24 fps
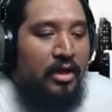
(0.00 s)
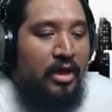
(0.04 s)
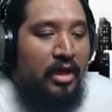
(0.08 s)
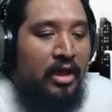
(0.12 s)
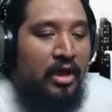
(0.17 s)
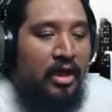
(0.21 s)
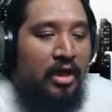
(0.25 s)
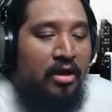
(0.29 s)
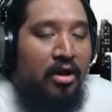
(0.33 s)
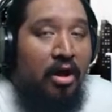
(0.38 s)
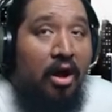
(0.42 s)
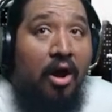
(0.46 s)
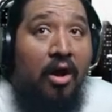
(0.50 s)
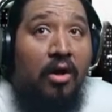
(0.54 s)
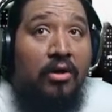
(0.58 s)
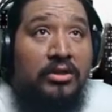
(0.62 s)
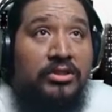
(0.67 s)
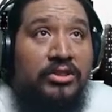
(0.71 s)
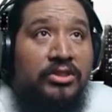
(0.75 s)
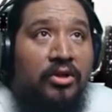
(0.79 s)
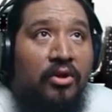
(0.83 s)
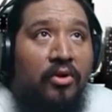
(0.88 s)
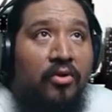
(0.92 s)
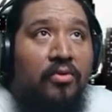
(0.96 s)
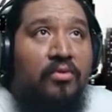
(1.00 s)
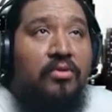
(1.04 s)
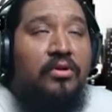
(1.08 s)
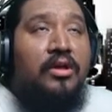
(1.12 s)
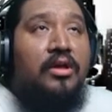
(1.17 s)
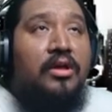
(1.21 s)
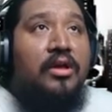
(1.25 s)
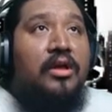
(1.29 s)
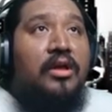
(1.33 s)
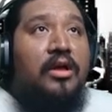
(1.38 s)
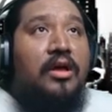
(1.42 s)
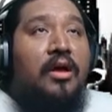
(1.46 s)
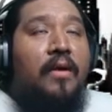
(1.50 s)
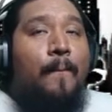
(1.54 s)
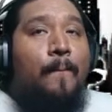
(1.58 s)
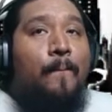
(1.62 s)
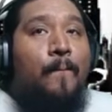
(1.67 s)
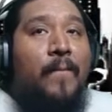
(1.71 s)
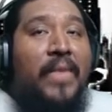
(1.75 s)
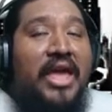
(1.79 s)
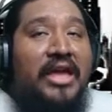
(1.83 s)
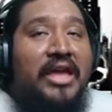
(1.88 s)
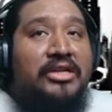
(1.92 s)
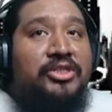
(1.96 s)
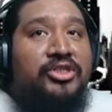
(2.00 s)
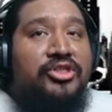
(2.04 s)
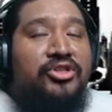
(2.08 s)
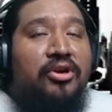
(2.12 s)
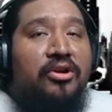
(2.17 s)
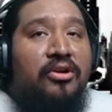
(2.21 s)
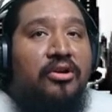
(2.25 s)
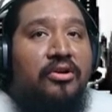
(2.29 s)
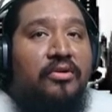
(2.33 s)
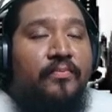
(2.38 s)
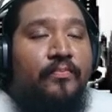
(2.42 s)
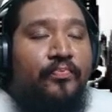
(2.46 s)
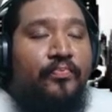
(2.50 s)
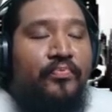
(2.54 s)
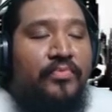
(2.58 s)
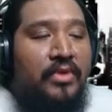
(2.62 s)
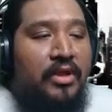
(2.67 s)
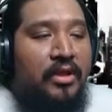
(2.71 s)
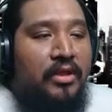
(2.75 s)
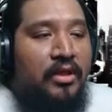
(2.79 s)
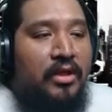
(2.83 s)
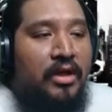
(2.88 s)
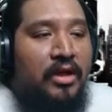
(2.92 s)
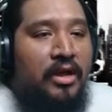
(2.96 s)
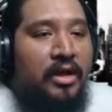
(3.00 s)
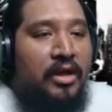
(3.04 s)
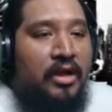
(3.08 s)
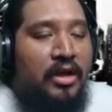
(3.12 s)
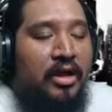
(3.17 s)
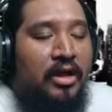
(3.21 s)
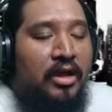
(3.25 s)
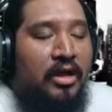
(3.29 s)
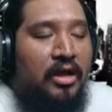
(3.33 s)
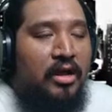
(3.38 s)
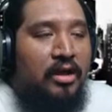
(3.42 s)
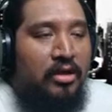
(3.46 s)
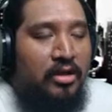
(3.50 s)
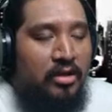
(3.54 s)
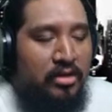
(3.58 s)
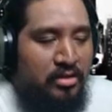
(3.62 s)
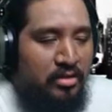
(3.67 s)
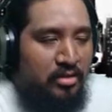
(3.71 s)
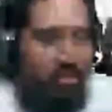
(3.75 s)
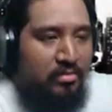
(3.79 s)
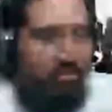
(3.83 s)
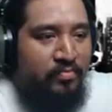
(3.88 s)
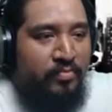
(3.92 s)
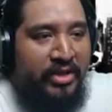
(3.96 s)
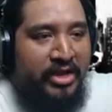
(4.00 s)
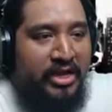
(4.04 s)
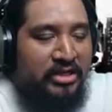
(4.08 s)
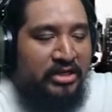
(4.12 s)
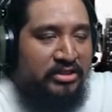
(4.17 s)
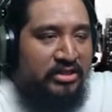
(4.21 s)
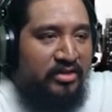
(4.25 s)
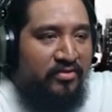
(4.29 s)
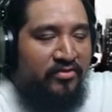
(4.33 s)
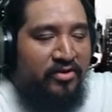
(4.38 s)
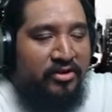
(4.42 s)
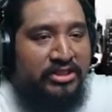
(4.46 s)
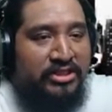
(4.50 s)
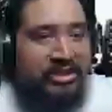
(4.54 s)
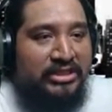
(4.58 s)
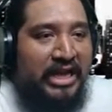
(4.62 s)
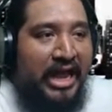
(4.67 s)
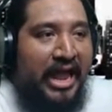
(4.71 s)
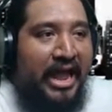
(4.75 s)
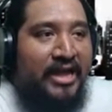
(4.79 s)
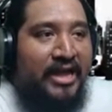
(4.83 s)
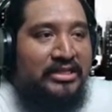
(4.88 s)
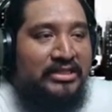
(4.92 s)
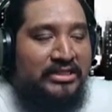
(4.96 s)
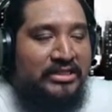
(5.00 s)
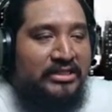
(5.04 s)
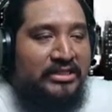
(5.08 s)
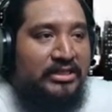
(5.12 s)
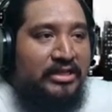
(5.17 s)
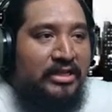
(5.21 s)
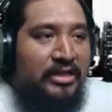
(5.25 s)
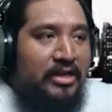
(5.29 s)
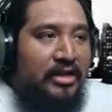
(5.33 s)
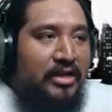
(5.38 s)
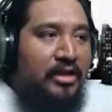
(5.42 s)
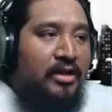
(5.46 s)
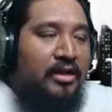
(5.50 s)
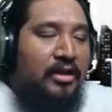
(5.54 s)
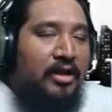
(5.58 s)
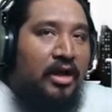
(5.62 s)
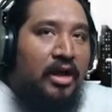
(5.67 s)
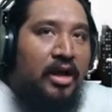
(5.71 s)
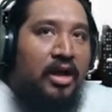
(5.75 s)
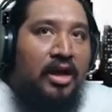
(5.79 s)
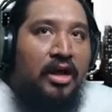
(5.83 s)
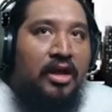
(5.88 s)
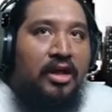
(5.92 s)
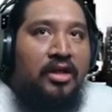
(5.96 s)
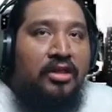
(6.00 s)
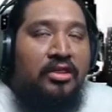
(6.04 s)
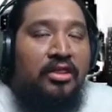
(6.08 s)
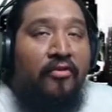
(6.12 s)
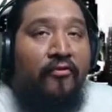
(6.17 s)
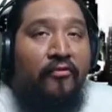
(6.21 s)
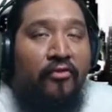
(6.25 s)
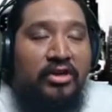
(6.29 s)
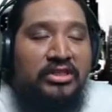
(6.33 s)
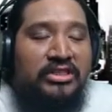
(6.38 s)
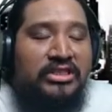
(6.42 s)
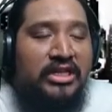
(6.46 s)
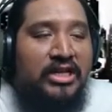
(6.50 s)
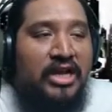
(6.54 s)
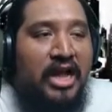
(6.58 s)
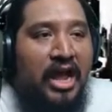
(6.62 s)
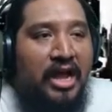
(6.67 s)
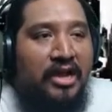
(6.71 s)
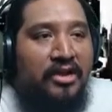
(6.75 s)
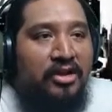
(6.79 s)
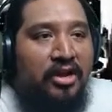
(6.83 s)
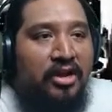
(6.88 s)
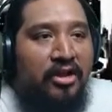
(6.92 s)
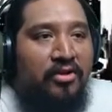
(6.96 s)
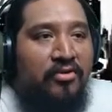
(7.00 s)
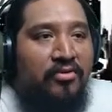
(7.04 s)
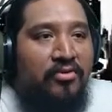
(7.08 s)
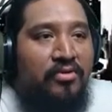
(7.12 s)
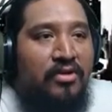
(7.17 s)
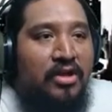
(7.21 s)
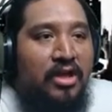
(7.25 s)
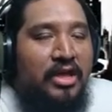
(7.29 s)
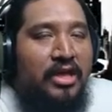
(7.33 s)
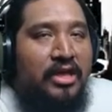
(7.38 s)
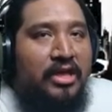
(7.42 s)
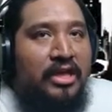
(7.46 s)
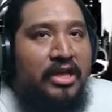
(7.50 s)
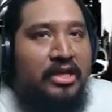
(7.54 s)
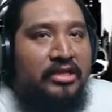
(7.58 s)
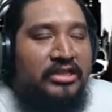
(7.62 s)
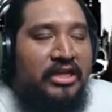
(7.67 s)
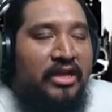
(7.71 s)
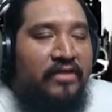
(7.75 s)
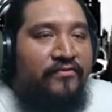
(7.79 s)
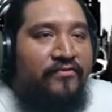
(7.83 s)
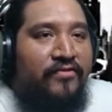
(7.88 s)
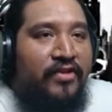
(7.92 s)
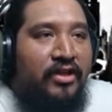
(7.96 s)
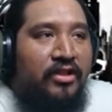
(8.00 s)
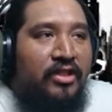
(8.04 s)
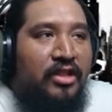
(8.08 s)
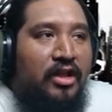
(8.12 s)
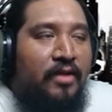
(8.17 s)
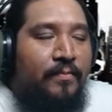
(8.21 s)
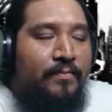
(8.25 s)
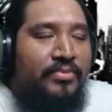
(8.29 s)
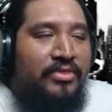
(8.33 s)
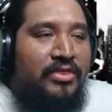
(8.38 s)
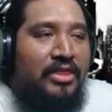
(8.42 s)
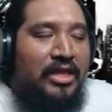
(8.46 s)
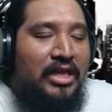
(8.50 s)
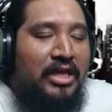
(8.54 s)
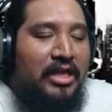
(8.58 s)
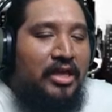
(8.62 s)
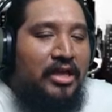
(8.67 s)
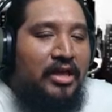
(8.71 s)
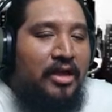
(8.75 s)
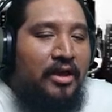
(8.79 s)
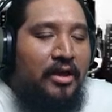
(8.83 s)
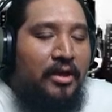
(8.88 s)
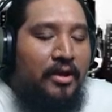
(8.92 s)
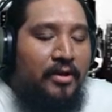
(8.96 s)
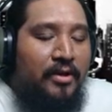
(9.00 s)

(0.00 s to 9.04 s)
Also, make sure because of your stats, the first thing I do is I fill up the